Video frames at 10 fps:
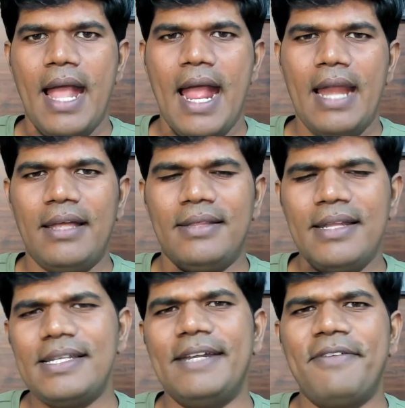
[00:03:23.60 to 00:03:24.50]
And there
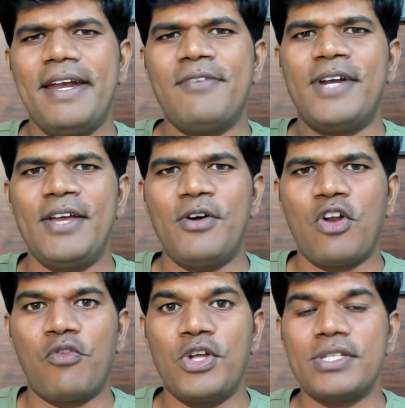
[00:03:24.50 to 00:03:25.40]
is a different flavor
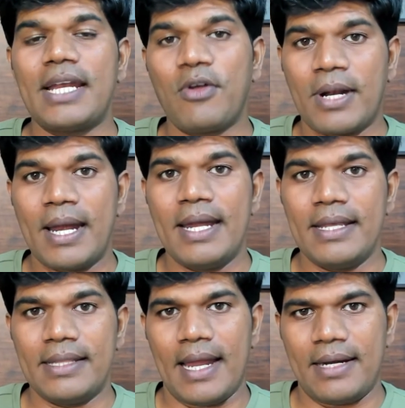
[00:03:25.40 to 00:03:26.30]
of videos that you're creating
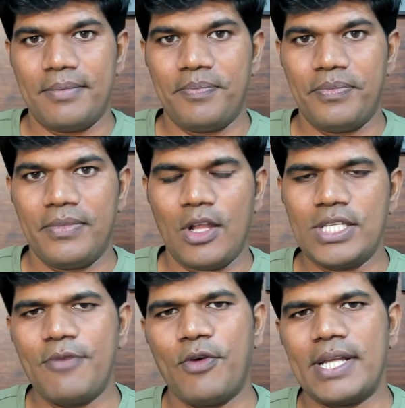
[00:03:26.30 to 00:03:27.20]
in that. Now
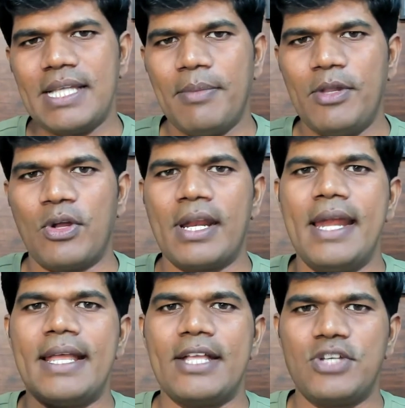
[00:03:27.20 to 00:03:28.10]
say for example, you're
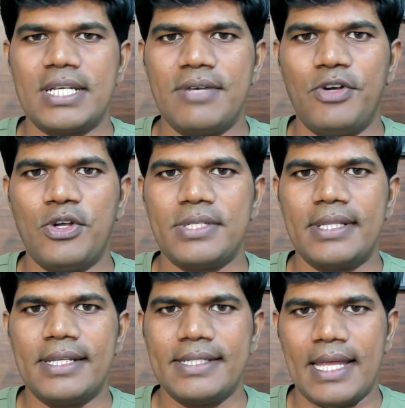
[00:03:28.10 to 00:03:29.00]
creating educational videos in
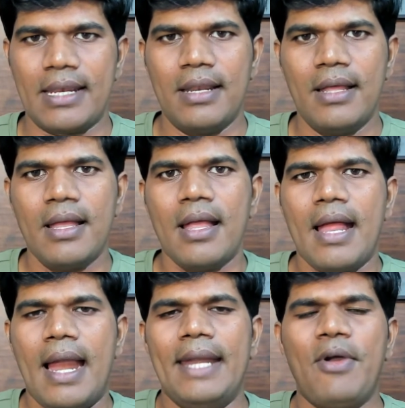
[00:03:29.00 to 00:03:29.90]
this channel
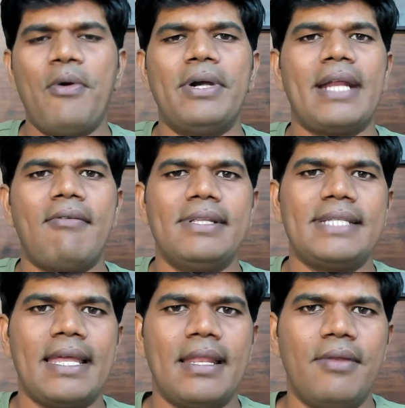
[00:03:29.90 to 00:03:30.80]
and you have a travel
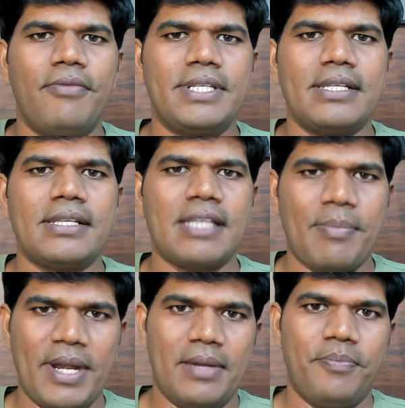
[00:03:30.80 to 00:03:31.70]
channel which is
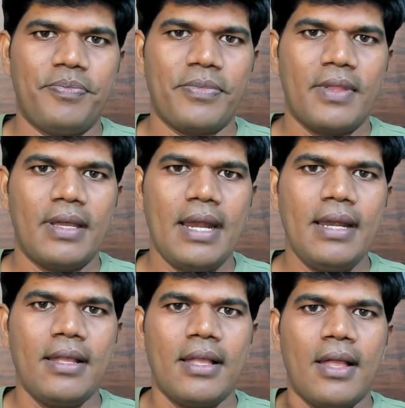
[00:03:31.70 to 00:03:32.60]
separate, right?
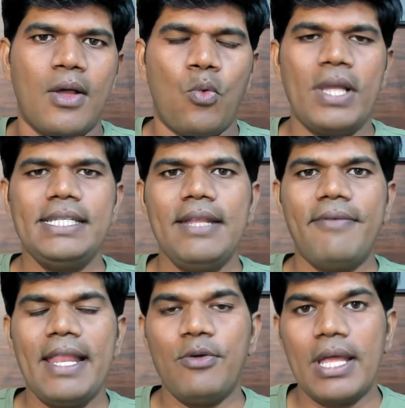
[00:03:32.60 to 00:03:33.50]
Once in a
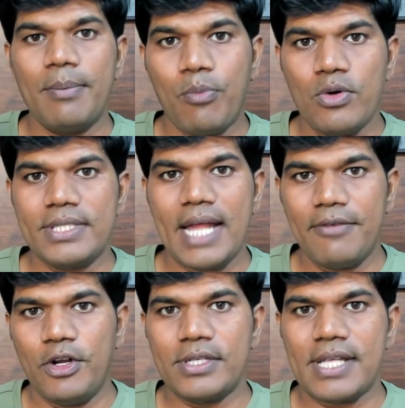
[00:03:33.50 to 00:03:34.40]
while you can post that
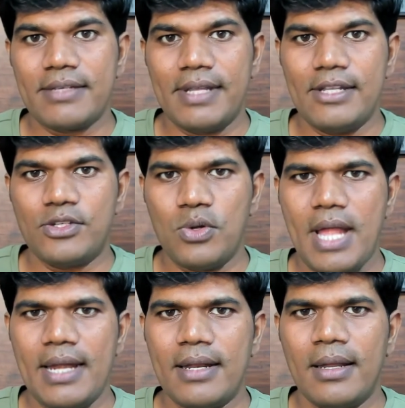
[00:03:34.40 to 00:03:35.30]
videos as well so
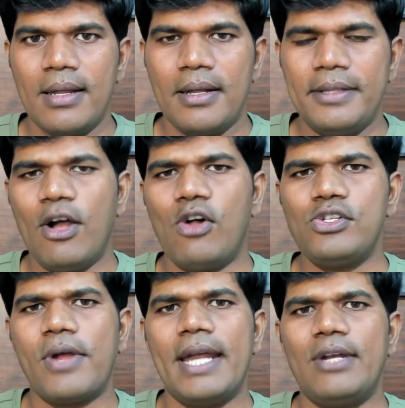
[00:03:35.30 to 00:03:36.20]
that they
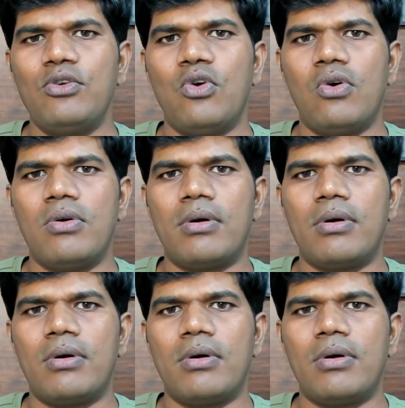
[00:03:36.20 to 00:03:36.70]
also get to know